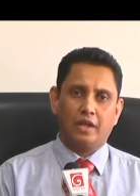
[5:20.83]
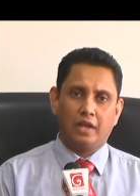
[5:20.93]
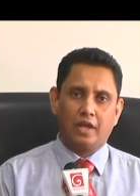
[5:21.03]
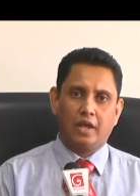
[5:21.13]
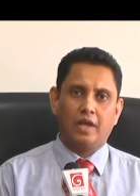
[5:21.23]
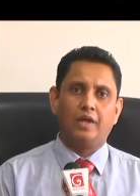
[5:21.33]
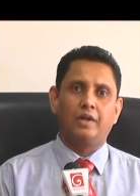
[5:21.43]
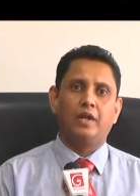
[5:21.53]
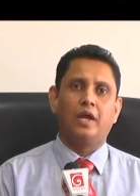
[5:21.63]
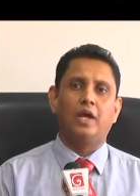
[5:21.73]

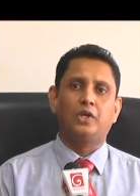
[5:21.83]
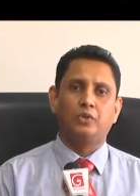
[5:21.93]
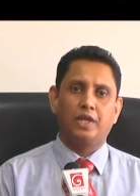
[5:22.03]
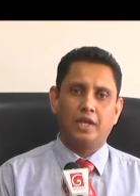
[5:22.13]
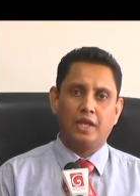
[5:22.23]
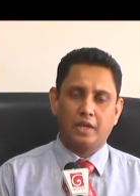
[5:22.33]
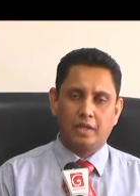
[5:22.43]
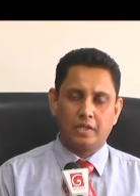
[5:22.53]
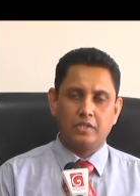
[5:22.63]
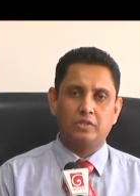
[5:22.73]
to
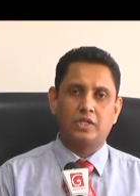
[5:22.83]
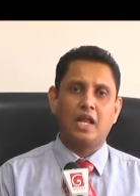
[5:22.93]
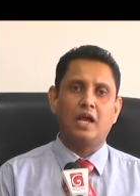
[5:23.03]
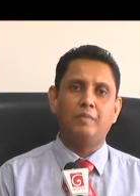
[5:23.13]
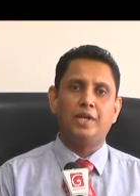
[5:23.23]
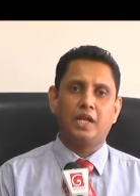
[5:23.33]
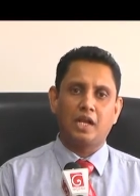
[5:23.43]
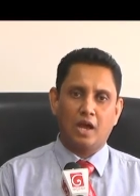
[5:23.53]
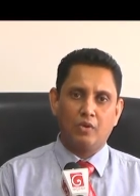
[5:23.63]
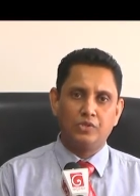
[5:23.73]
the Sri Lanka
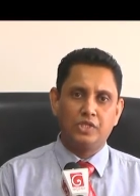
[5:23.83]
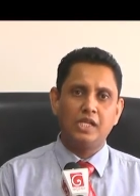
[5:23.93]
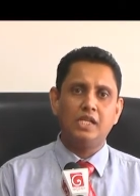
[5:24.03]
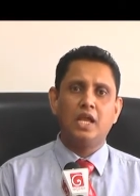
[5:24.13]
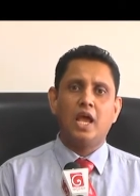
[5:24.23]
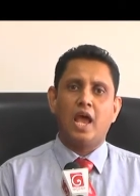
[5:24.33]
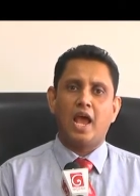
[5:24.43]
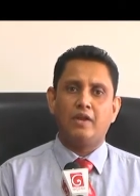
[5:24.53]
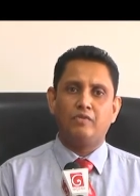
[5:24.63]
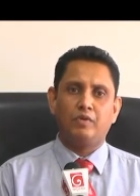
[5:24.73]
Medical Council,
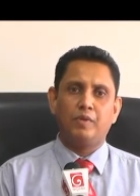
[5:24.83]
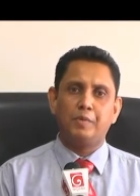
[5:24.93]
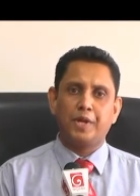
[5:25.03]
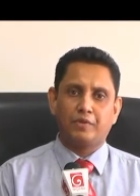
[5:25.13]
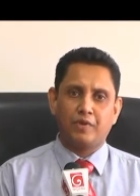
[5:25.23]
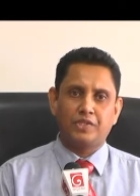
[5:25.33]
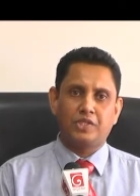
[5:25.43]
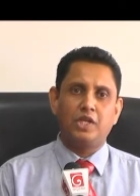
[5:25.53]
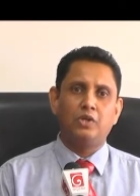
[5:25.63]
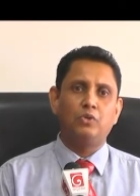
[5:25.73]
and we will
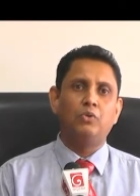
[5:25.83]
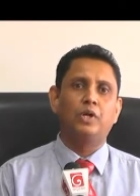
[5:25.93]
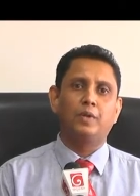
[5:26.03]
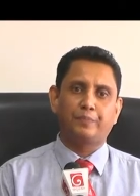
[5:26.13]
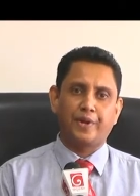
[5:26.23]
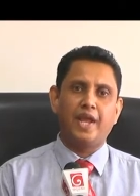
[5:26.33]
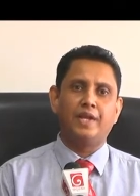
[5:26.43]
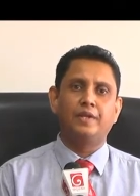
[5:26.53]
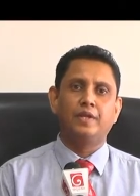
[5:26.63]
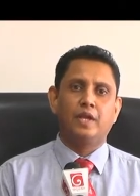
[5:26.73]
request him to
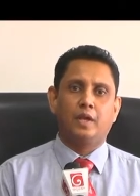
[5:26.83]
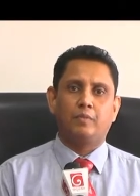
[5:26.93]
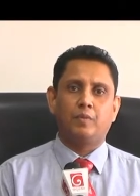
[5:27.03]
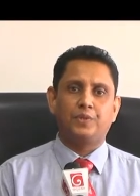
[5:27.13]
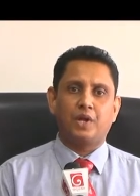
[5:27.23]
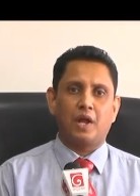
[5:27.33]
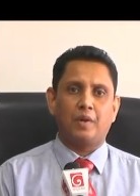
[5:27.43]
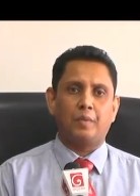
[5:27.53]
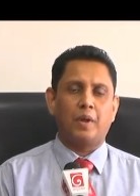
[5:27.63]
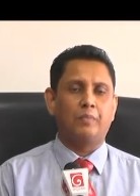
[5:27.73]
refrain Professor
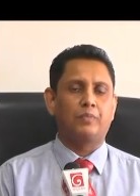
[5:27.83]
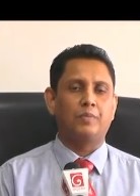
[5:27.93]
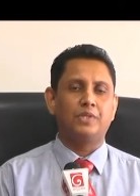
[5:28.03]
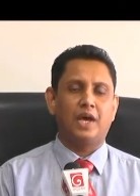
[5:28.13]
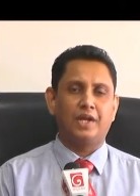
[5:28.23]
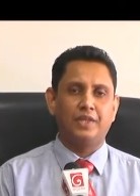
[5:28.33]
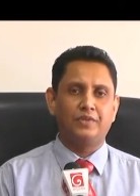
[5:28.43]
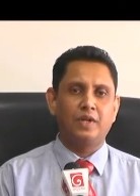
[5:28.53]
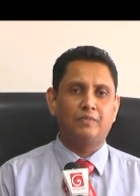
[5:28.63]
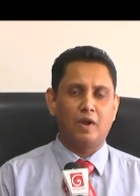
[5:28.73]

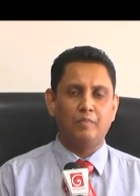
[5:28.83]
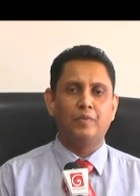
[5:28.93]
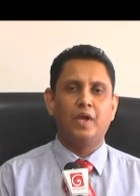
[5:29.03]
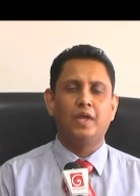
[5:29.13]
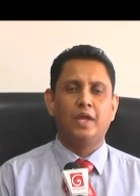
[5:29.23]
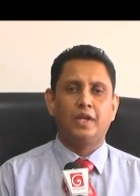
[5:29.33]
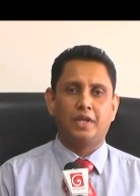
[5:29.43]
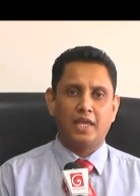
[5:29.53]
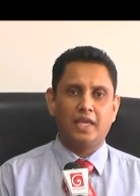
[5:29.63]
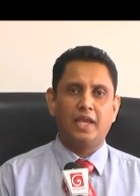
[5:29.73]
Haritha from
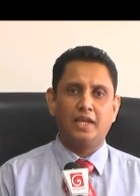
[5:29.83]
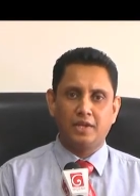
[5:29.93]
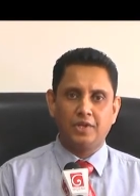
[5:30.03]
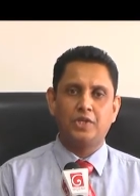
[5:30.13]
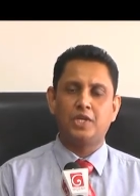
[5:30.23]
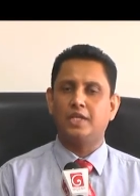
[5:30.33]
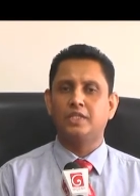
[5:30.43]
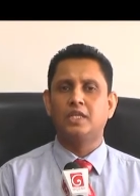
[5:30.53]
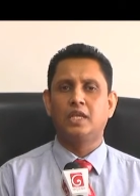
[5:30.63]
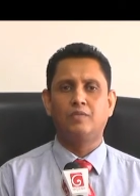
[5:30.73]
taking any
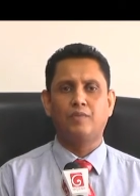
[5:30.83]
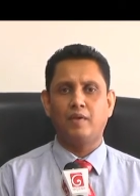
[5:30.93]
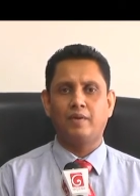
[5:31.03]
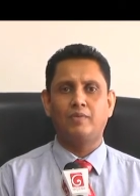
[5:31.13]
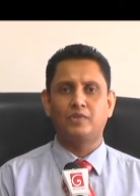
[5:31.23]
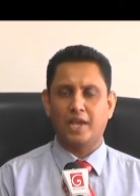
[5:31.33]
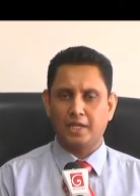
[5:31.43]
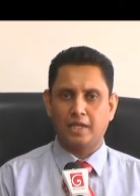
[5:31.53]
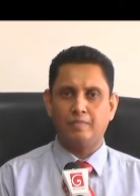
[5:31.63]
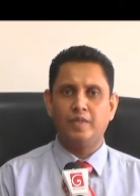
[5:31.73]
decisions in favor of
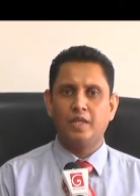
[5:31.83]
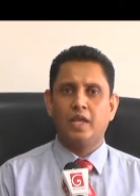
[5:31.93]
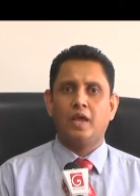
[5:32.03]
SITEM,